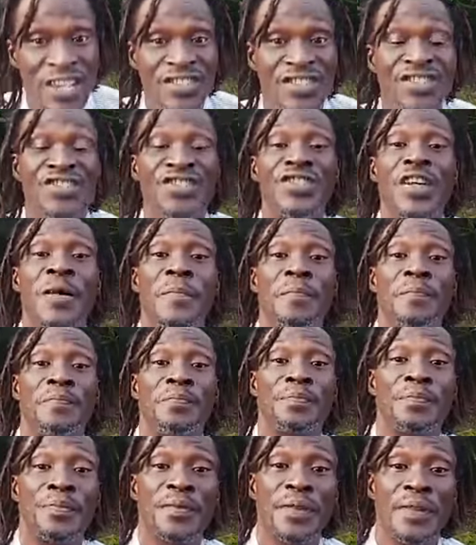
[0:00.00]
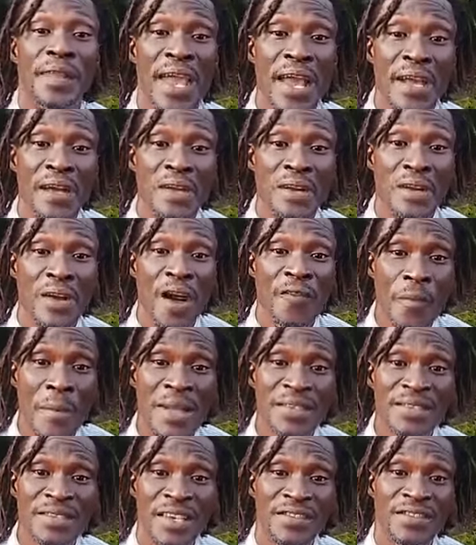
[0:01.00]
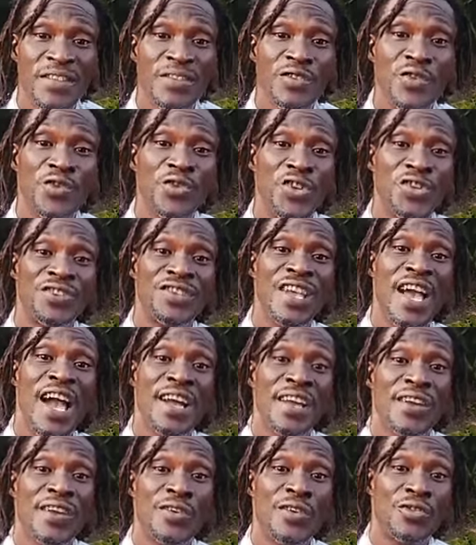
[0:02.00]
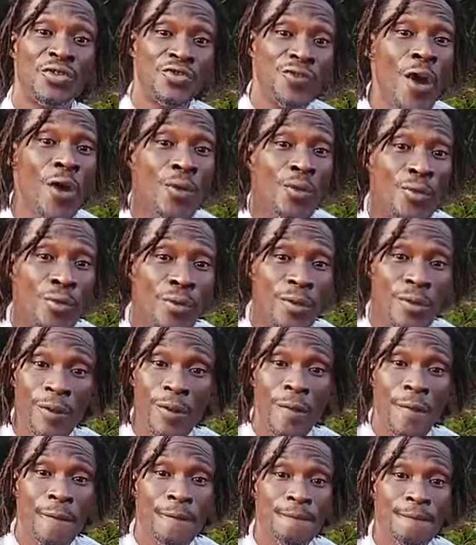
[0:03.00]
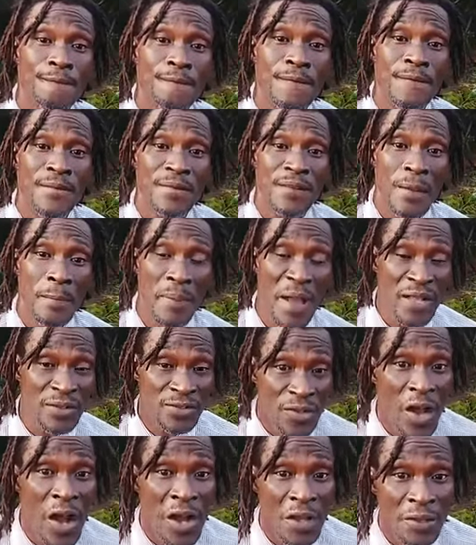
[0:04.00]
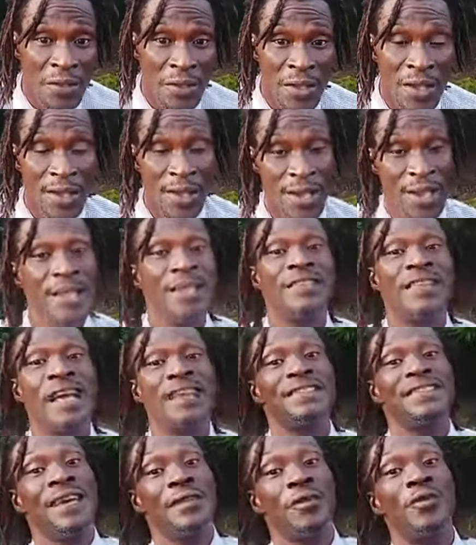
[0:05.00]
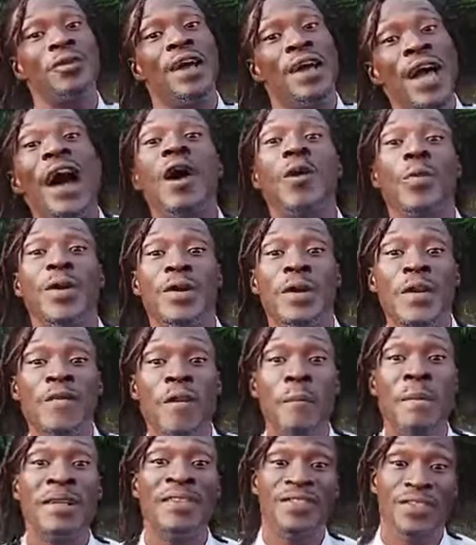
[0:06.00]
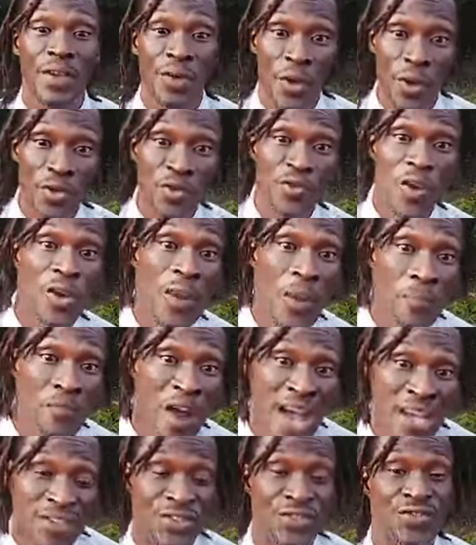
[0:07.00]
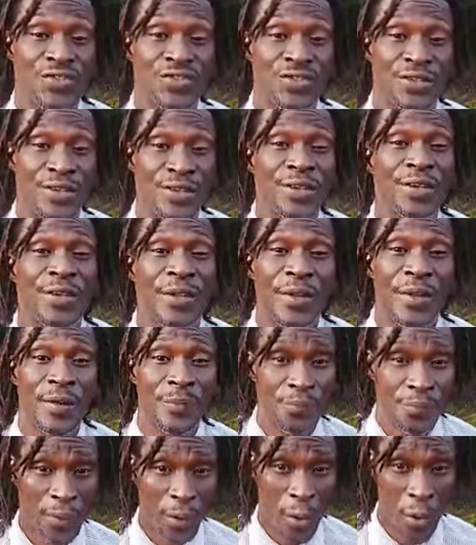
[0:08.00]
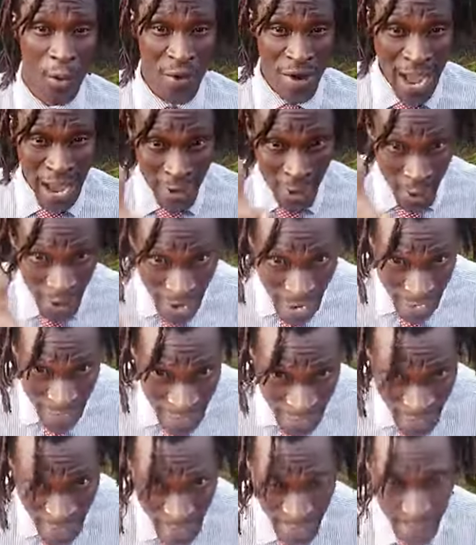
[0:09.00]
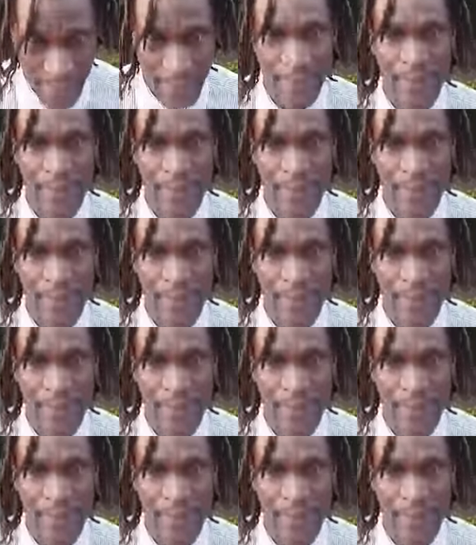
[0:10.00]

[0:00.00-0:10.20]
system, then government institutions there can control. The Pentagon, inside Salonaya, with governments, they control the press. Una know that